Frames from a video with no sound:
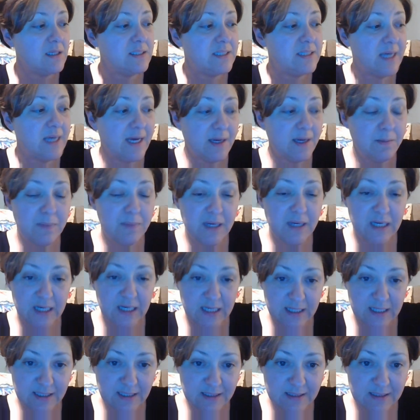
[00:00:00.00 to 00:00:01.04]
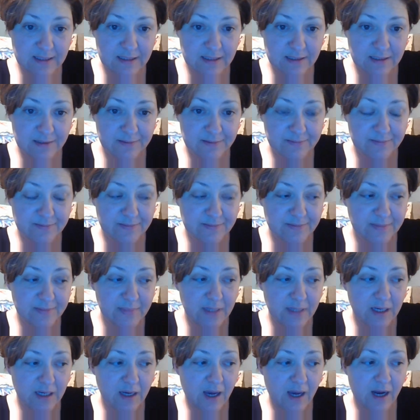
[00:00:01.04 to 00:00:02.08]
diabetes,
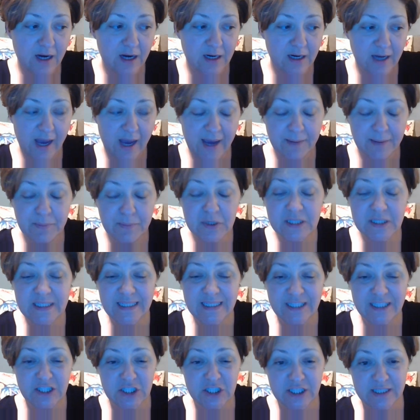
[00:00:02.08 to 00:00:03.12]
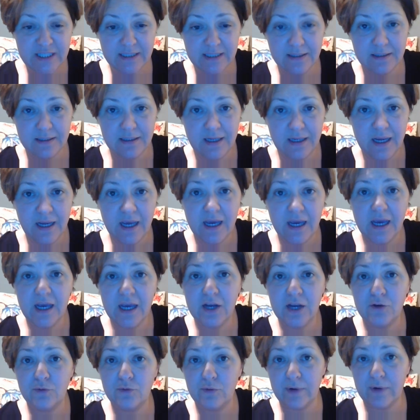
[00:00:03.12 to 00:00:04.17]
hypertension,
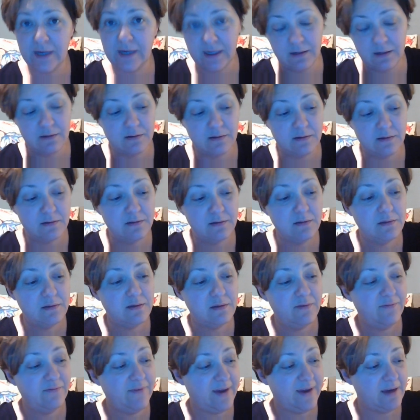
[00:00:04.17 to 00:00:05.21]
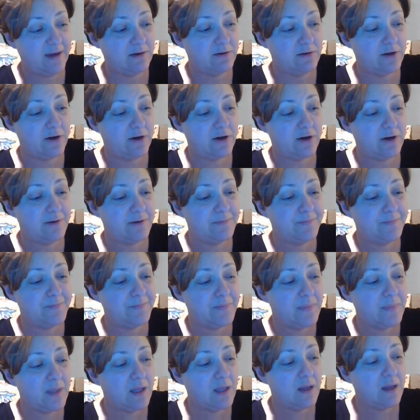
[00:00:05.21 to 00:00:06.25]
and renal failure.
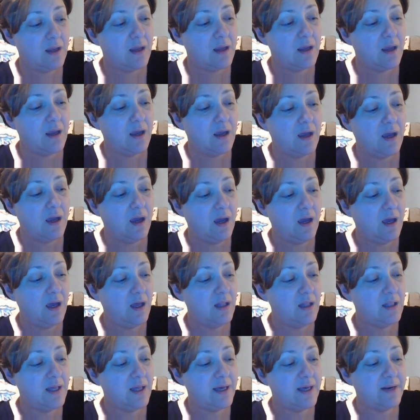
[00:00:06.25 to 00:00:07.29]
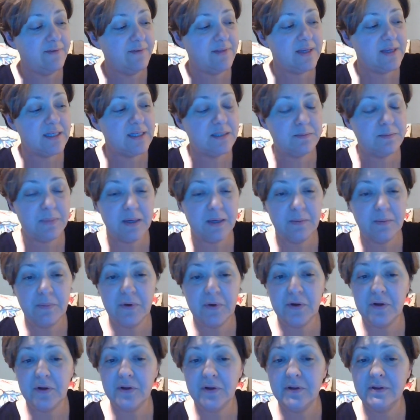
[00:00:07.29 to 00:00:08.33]
A lot of these
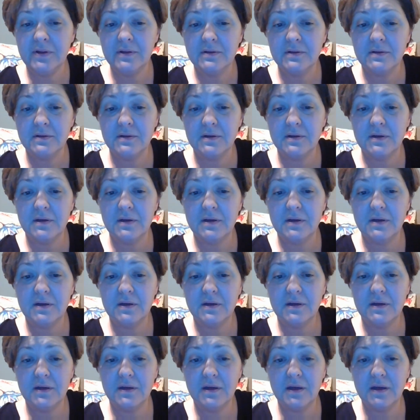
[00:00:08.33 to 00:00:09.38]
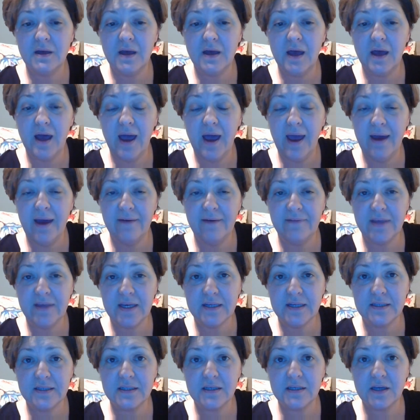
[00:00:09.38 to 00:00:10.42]
people have
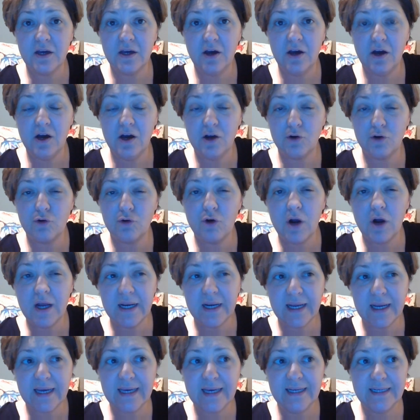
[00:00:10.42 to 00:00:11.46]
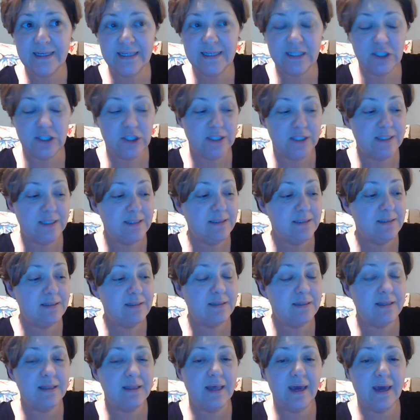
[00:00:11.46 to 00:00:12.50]
these chronic
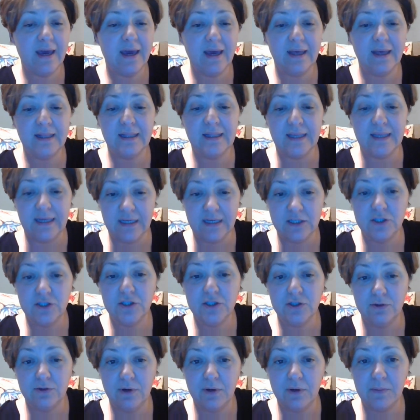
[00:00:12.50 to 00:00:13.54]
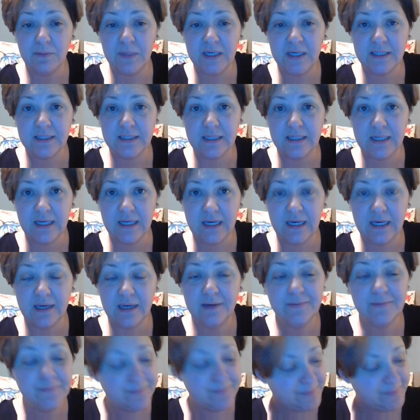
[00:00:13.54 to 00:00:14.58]
conditions that lead to obesity.